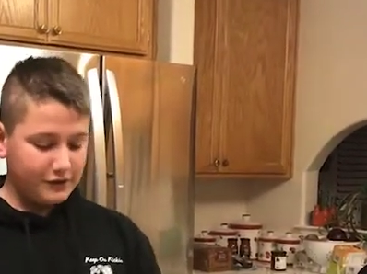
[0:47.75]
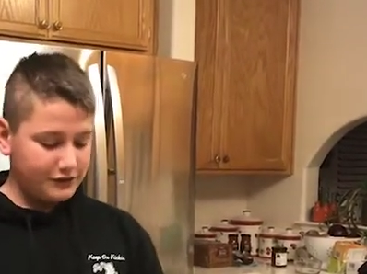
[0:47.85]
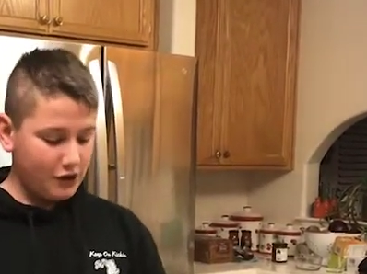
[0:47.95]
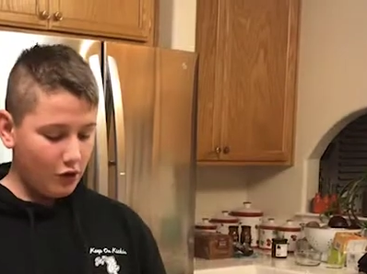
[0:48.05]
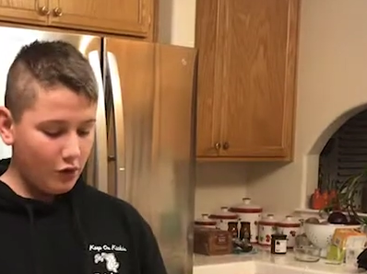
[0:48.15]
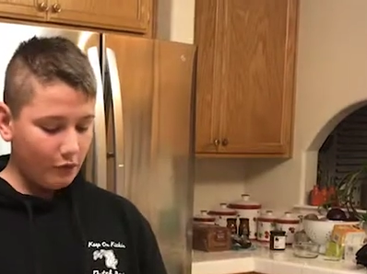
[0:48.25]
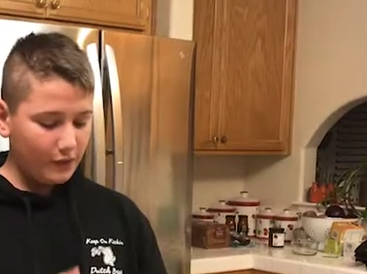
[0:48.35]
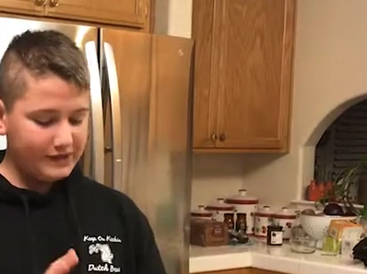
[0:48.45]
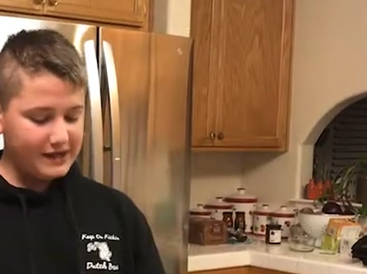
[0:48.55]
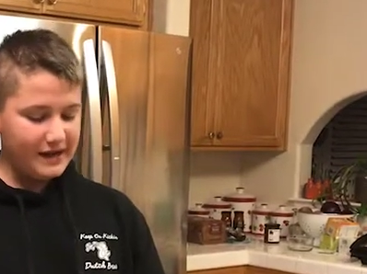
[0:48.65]
So
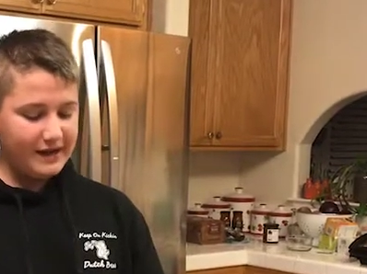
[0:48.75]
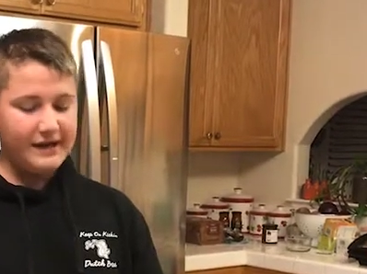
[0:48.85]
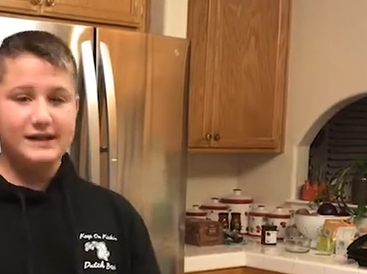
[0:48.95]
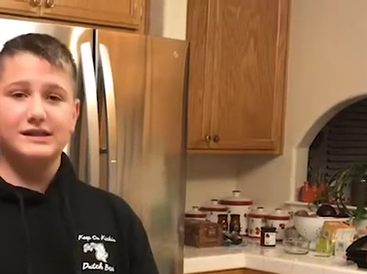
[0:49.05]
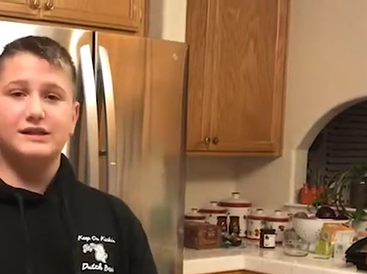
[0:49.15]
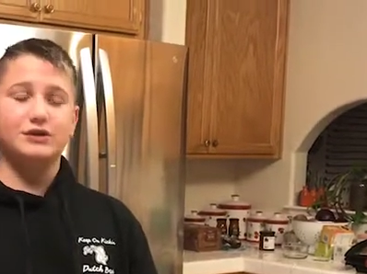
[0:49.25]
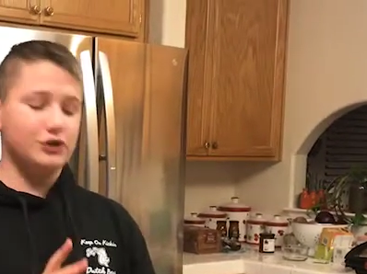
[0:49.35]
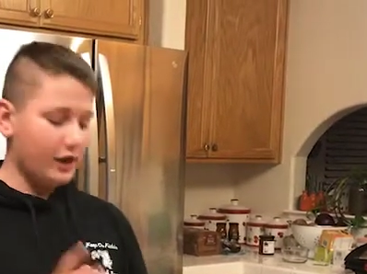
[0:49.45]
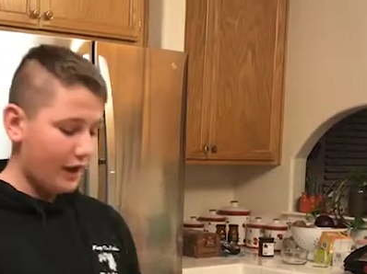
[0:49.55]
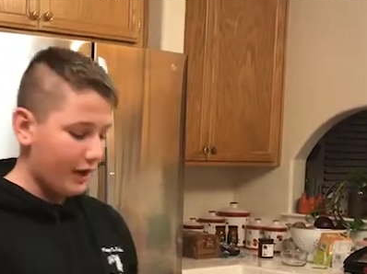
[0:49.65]
what's in it is
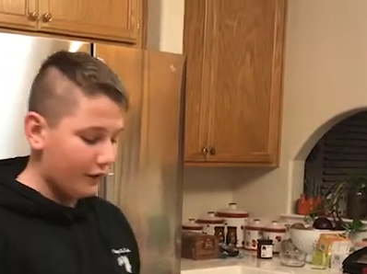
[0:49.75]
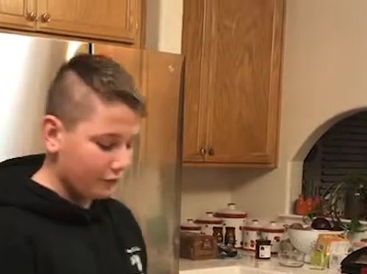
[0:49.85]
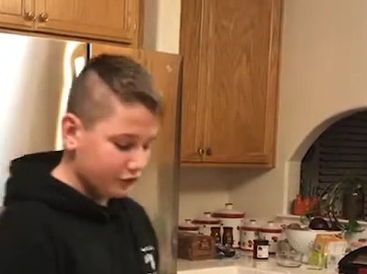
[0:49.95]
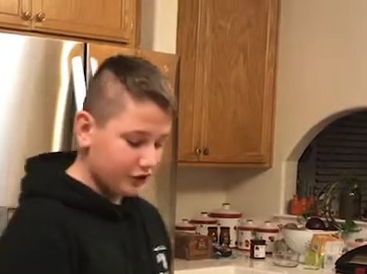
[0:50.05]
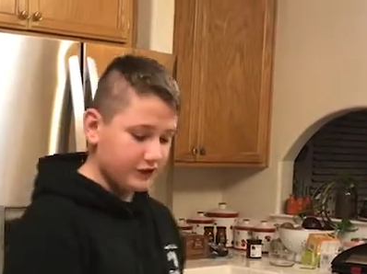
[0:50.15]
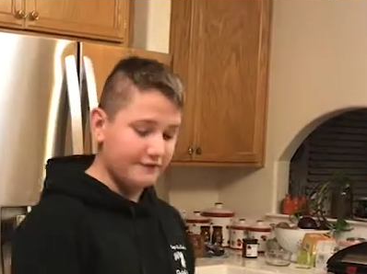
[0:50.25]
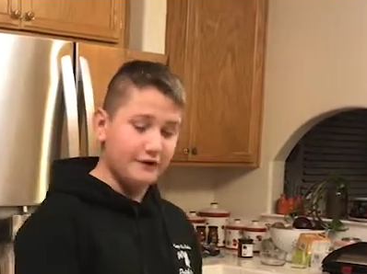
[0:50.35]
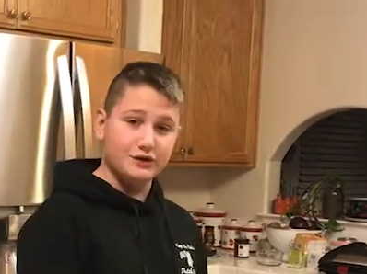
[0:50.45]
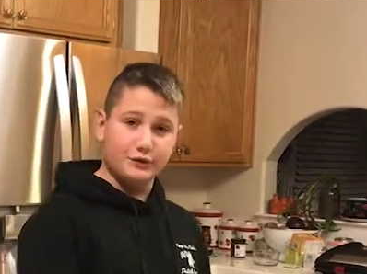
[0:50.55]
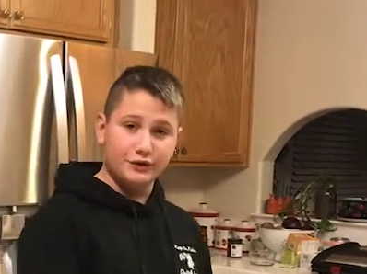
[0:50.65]

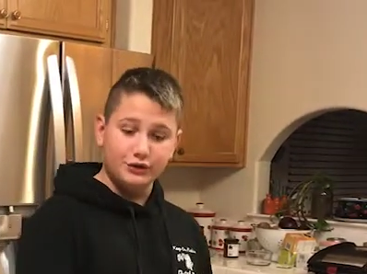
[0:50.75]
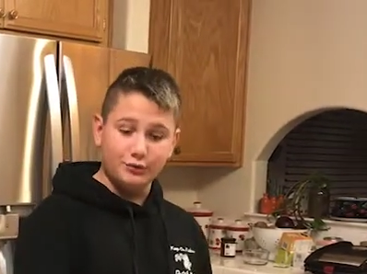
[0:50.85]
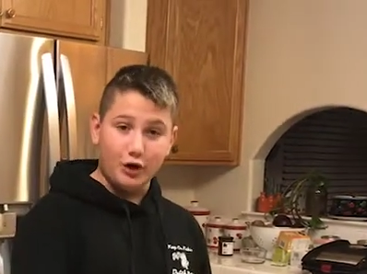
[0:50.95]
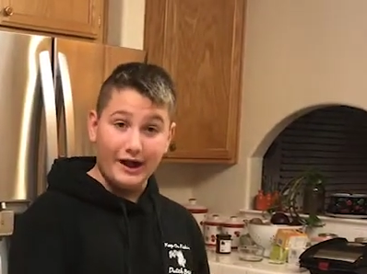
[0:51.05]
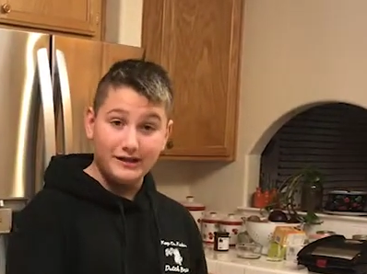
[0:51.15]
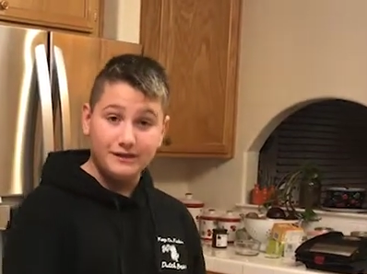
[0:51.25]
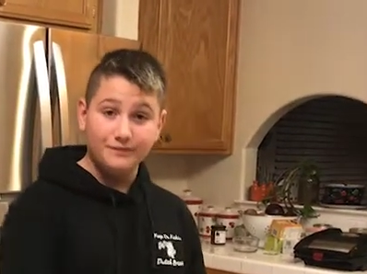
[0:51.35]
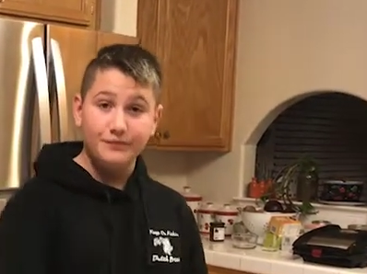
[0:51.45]
Johnsonville's original brats,